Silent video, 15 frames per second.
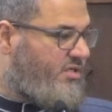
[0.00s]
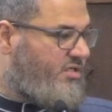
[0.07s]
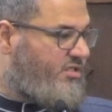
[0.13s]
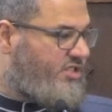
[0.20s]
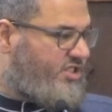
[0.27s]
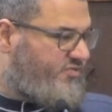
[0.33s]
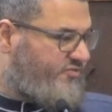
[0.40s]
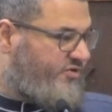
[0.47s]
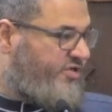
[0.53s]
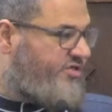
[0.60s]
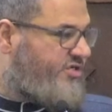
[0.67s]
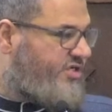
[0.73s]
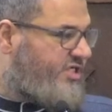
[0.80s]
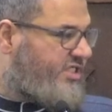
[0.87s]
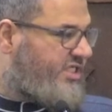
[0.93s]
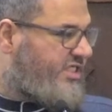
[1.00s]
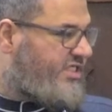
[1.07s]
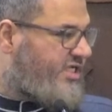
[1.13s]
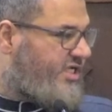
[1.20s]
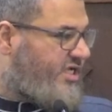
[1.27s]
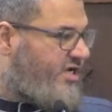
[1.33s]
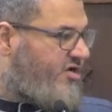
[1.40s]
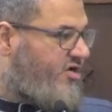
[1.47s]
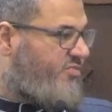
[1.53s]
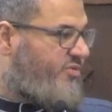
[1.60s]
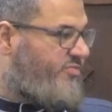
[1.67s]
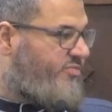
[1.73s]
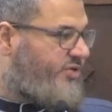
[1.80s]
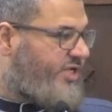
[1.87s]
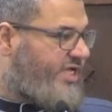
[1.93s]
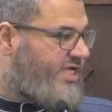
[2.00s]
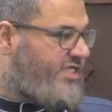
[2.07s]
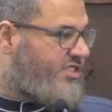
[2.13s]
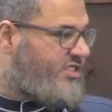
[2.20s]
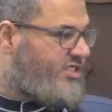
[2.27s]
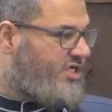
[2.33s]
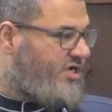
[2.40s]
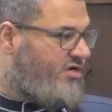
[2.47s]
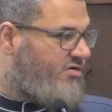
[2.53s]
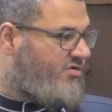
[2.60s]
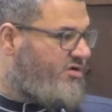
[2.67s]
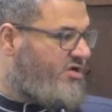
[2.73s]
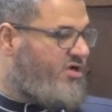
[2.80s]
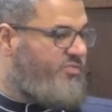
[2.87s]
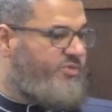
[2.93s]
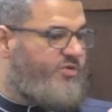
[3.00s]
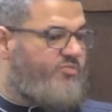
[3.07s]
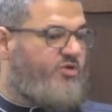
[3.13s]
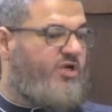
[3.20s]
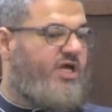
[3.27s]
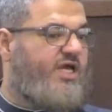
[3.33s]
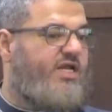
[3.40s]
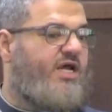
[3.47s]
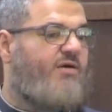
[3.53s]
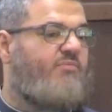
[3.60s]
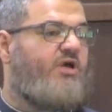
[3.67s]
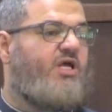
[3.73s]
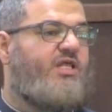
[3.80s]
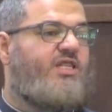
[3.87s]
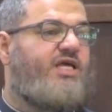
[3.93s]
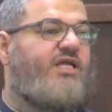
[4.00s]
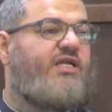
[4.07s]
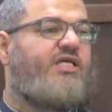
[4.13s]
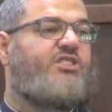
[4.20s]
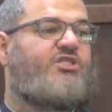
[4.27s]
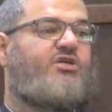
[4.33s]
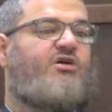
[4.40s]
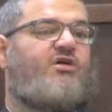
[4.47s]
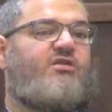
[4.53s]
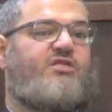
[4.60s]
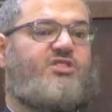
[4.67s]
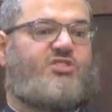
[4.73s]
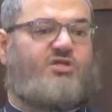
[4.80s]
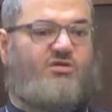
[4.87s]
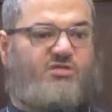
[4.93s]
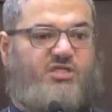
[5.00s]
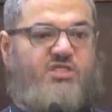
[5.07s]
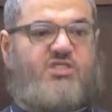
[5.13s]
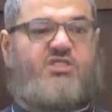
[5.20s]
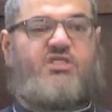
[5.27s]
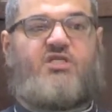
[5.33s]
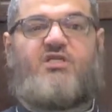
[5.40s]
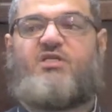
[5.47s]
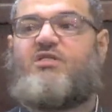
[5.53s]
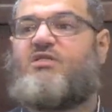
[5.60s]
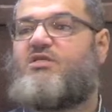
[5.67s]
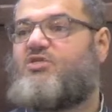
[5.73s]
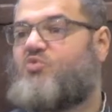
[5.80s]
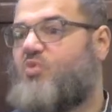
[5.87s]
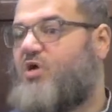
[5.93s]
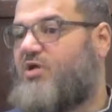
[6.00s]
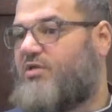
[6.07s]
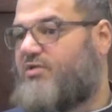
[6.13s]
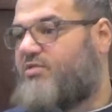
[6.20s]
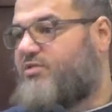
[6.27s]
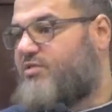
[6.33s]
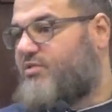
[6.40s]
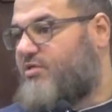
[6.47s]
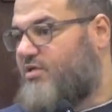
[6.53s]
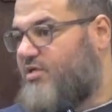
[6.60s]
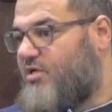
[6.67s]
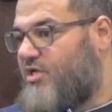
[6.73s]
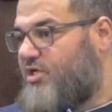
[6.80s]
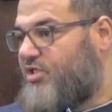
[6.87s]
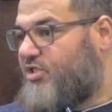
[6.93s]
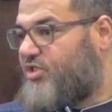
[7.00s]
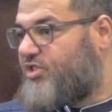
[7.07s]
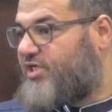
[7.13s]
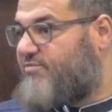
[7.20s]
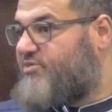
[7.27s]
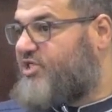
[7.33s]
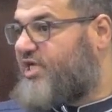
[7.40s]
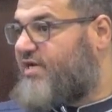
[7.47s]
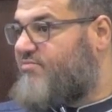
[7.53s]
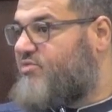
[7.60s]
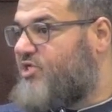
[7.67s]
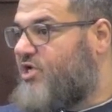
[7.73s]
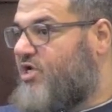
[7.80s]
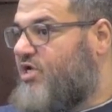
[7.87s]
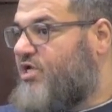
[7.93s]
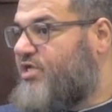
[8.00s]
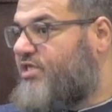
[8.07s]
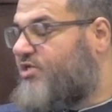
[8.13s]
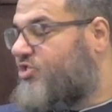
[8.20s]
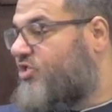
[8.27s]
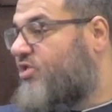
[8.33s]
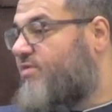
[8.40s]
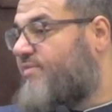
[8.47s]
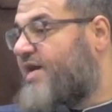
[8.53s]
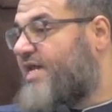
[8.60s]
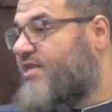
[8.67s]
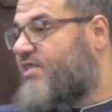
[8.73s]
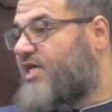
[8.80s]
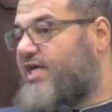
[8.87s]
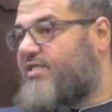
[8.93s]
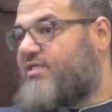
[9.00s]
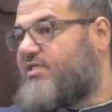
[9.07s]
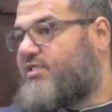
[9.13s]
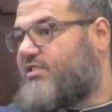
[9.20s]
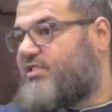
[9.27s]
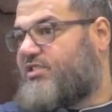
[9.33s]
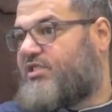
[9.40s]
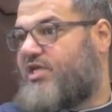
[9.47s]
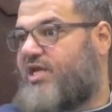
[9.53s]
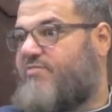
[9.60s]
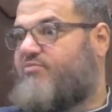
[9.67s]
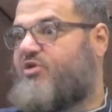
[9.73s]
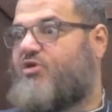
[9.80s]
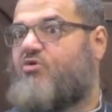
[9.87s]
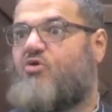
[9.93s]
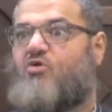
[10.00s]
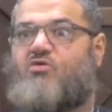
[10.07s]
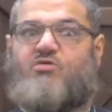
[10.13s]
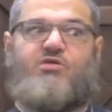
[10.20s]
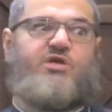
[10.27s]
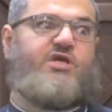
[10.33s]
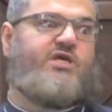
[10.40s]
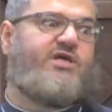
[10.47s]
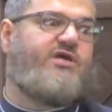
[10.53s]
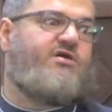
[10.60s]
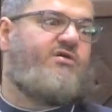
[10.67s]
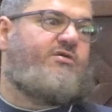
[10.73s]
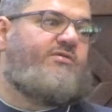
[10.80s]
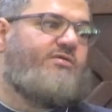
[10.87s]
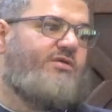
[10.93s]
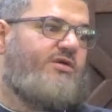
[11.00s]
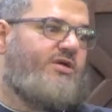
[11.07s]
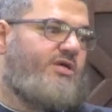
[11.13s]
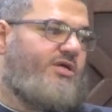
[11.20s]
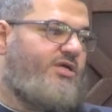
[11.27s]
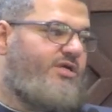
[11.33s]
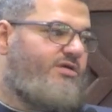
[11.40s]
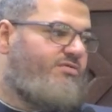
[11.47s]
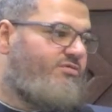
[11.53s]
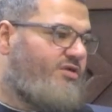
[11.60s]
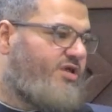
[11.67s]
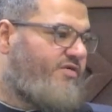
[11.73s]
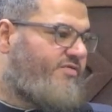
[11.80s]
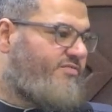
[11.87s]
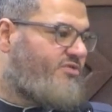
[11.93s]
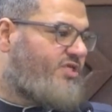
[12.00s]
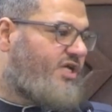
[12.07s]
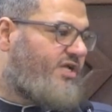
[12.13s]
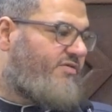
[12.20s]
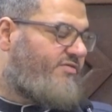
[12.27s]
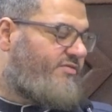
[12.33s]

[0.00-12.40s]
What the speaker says: Just for you to understand, it's like an open place, so people line up. Then later on, they start extending these walls. So sometimes, so the man thought this is just an empty corner, he can go, relieve himself.